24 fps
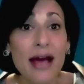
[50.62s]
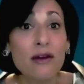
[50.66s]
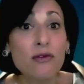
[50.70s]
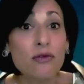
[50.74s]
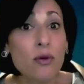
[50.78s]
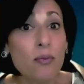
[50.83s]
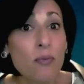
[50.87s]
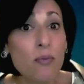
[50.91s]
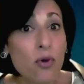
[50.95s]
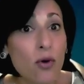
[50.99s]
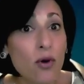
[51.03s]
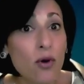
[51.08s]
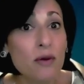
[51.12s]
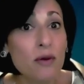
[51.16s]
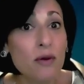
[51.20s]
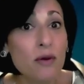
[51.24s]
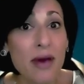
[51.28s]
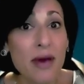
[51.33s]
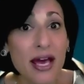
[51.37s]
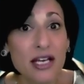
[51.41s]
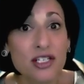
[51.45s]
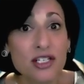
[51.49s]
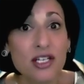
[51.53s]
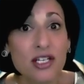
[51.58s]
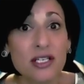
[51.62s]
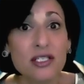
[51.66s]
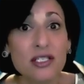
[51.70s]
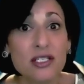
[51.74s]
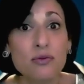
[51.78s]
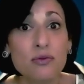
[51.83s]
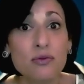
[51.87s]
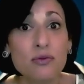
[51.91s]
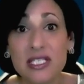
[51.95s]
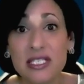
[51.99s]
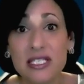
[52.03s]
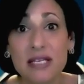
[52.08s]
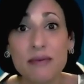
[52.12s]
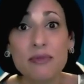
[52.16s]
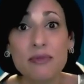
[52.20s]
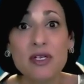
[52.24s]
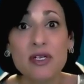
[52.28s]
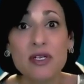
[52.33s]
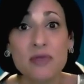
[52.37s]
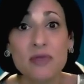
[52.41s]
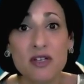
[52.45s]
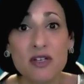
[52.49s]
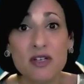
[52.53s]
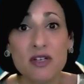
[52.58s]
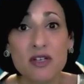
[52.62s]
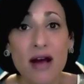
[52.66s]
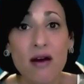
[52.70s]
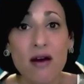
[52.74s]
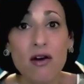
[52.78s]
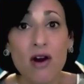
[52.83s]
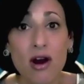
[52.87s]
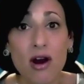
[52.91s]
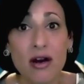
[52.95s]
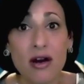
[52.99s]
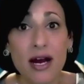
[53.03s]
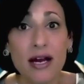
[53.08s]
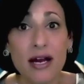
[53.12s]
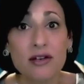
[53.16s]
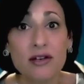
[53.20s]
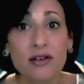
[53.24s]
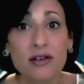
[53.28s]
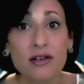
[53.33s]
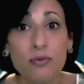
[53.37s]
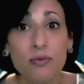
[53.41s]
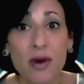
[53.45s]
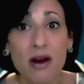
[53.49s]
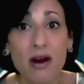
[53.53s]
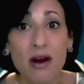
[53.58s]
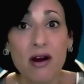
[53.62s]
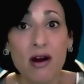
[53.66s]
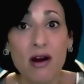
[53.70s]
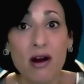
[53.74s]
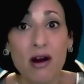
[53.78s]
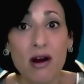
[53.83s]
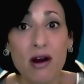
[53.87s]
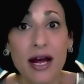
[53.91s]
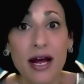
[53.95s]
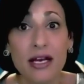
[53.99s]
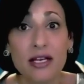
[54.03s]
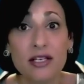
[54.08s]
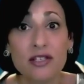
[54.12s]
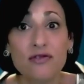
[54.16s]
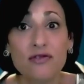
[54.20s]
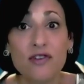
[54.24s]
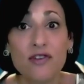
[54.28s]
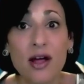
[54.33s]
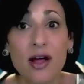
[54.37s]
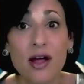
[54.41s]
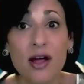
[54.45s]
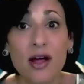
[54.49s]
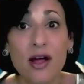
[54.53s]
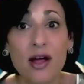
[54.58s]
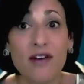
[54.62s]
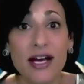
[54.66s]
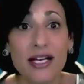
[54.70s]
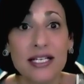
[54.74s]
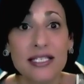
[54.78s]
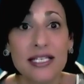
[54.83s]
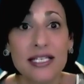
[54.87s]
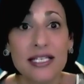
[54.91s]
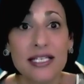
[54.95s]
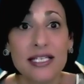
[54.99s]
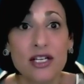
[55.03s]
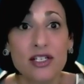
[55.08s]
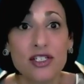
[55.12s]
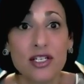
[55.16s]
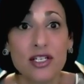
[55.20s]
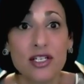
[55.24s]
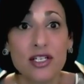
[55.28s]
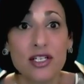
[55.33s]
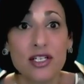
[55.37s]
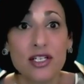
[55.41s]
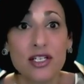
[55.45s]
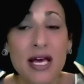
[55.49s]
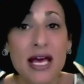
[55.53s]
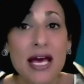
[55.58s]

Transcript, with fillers: and report patients with symptoms of myocarditis or pericarditis following vaccination.